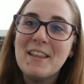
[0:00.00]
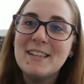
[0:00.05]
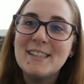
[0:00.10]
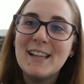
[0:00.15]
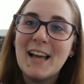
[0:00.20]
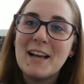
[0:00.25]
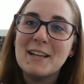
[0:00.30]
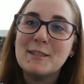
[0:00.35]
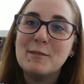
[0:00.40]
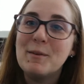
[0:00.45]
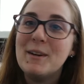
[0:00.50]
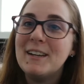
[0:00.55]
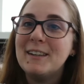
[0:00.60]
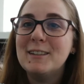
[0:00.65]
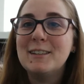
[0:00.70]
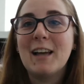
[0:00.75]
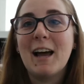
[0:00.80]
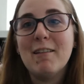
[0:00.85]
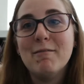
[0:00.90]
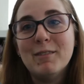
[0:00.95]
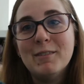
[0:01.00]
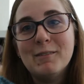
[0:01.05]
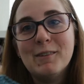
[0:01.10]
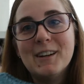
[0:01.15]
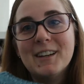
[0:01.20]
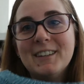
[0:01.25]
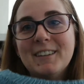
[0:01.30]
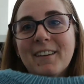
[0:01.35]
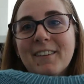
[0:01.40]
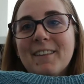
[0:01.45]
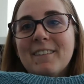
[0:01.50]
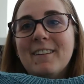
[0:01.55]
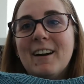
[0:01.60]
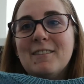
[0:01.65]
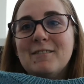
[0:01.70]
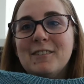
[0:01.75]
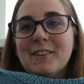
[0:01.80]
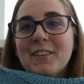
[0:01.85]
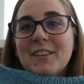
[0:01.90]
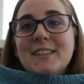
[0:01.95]
this last week is I've been working on the
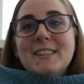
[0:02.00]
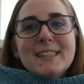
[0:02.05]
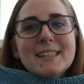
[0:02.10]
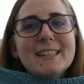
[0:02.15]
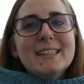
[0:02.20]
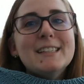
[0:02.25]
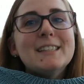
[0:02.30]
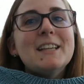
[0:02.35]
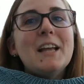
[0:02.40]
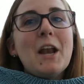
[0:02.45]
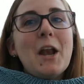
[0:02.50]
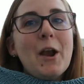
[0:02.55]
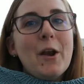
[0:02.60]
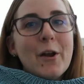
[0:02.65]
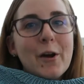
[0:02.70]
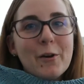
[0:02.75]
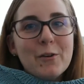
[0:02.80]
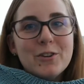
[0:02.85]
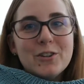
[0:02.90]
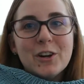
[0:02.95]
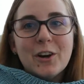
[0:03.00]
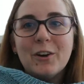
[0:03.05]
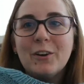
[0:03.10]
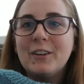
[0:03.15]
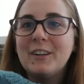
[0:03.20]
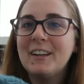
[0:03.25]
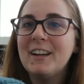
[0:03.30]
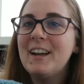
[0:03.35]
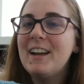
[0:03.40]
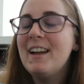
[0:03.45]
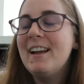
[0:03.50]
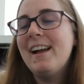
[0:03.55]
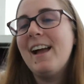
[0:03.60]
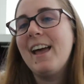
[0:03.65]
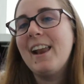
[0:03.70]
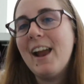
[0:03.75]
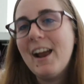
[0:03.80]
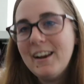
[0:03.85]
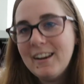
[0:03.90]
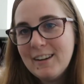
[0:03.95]
ruffle. This thing is no joke.
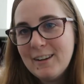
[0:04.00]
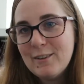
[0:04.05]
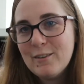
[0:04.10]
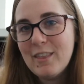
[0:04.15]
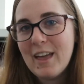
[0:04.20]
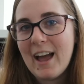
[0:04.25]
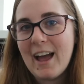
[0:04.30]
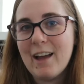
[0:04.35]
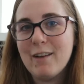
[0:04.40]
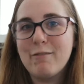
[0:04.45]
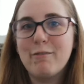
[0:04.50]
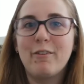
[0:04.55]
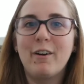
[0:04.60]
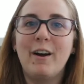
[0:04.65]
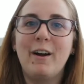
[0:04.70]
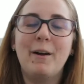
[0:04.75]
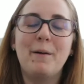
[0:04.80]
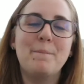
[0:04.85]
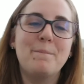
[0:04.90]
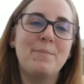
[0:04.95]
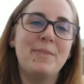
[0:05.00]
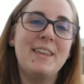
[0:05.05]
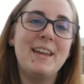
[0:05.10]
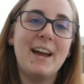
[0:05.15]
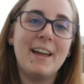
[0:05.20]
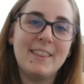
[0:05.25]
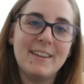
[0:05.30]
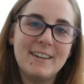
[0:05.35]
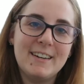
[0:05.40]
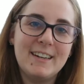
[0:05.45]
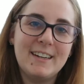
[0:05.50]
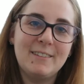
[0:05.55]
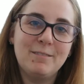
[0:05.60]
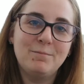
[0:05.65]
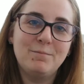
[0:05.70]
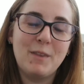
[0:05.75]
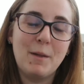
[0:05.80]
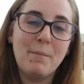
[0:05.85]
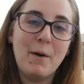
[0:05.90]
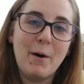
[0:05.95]
And I knew that from the other,
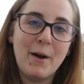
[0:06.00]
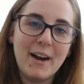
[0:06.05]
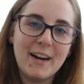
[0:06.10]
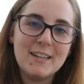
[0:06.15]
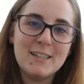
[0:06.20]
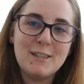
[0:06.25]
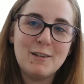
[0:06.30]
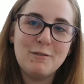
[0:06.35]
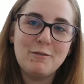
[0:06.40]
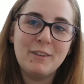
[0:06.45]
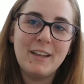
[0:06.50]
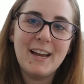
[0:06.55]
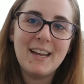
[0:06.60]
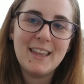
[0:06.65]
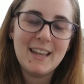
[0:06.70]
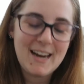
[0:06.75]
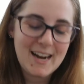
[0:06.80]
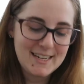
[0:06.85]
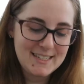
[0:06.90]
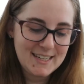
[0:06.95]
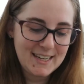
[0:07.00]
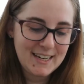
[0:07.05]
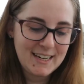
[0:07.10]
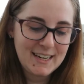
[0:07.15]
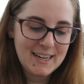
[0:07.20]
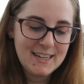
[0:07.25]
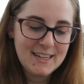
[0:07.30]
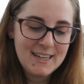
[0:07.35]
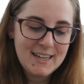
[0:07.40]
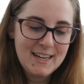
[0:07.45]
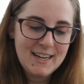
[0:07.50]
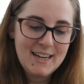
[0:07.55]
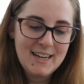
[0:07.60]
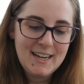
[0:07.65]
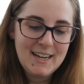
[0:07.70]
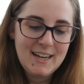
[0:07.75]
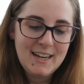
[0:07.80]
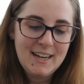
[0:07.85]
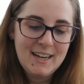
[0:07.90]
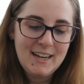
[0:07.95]
the mohair souffle that I did,
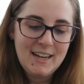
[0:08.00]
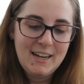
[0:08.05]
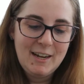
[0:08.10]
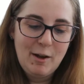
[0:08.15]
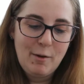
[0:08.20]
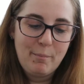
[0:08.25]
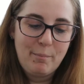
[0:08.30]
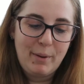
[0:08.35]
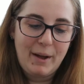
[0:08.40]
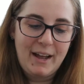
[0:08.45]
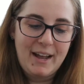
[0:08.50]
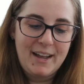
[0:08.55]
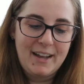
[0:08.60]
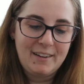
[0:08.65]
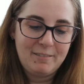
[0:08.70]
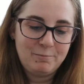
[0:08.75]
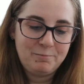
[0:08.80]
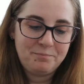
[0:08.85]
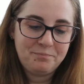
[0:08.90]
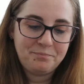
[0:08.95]
but